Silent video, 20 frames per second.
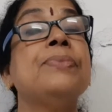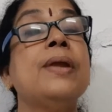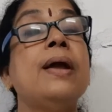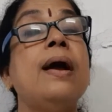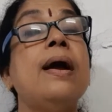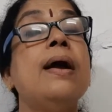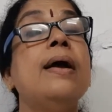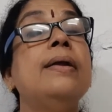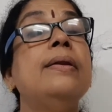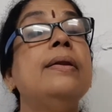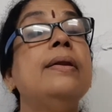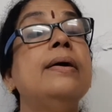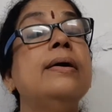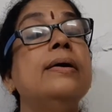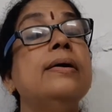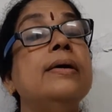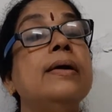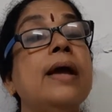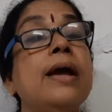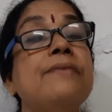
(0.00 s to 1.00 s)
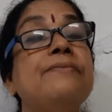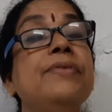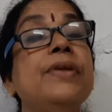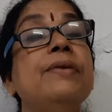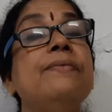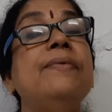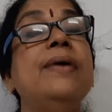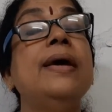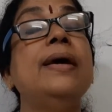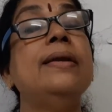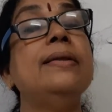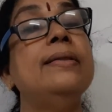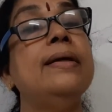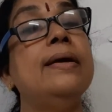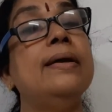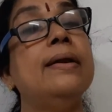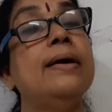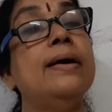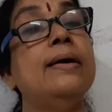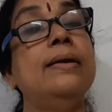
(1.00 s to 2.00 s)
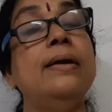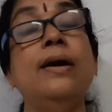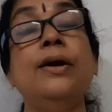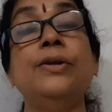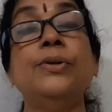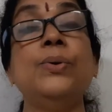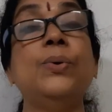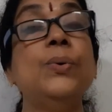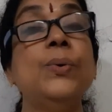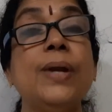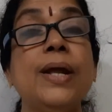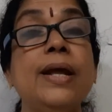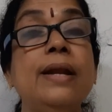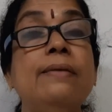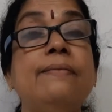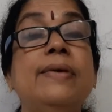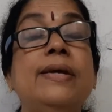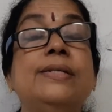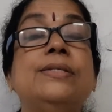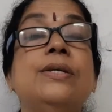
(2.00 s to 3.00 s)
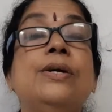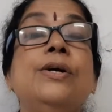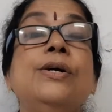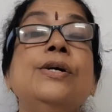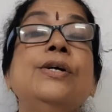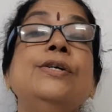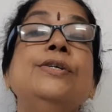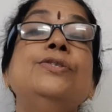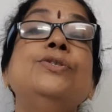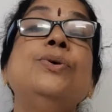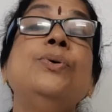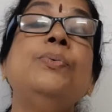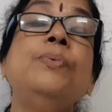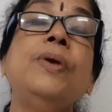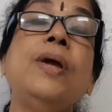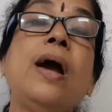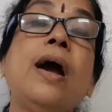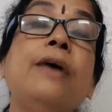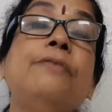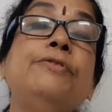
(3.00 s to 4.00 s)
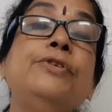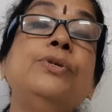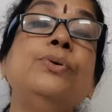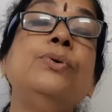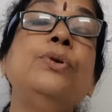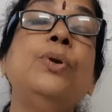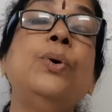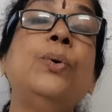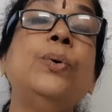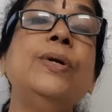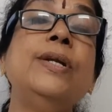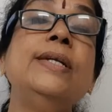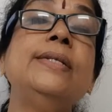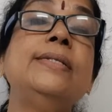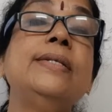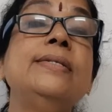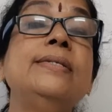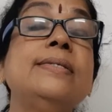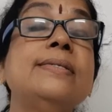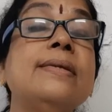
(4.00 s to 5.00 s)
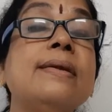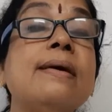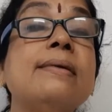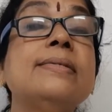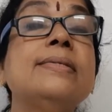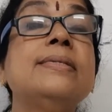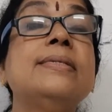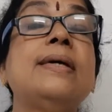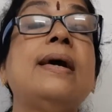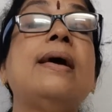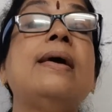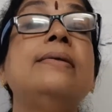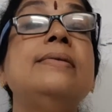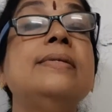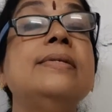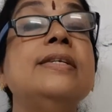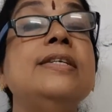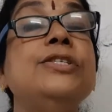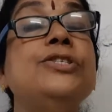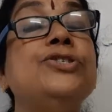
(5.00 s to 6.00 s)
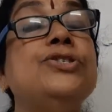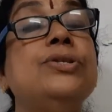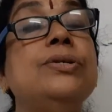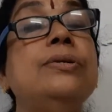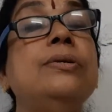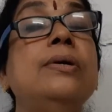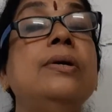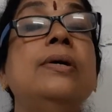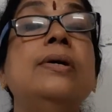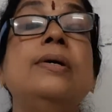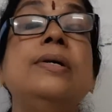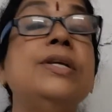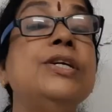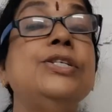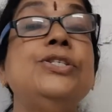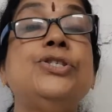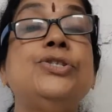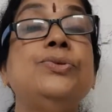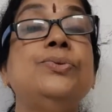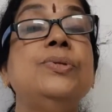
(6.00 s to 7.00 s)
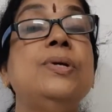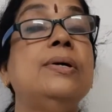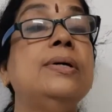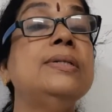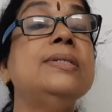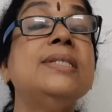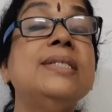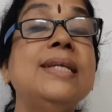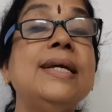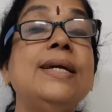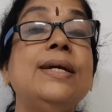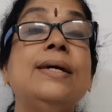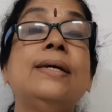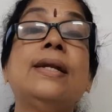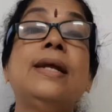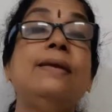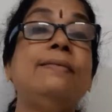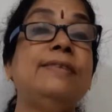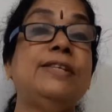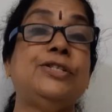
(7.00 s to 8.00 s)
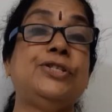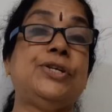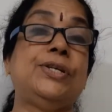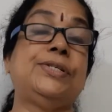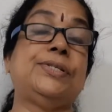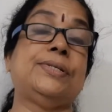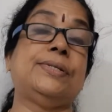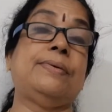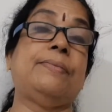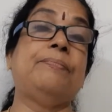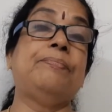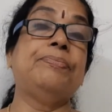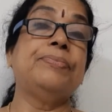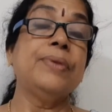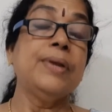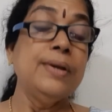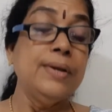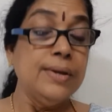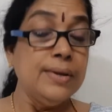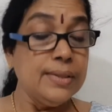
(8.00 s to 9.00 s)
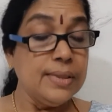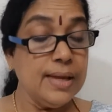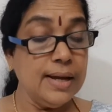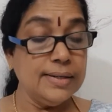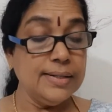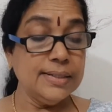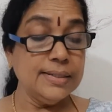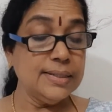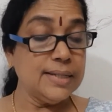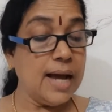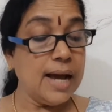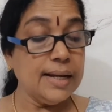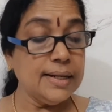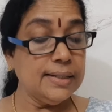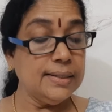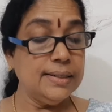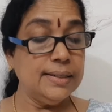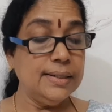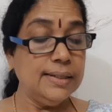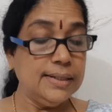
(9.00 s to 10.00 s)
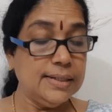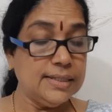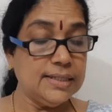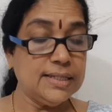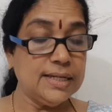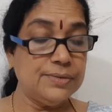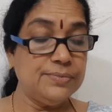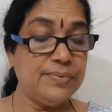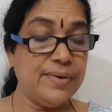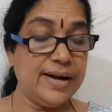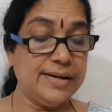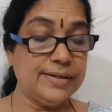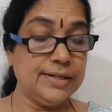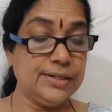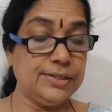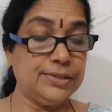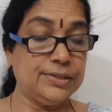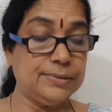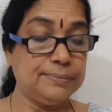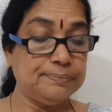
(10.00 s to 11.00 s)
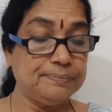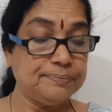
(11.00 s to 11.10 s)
and everywhere there are no railways. So we have to load it in trucks and reach to the railway station. That is another disadvantage.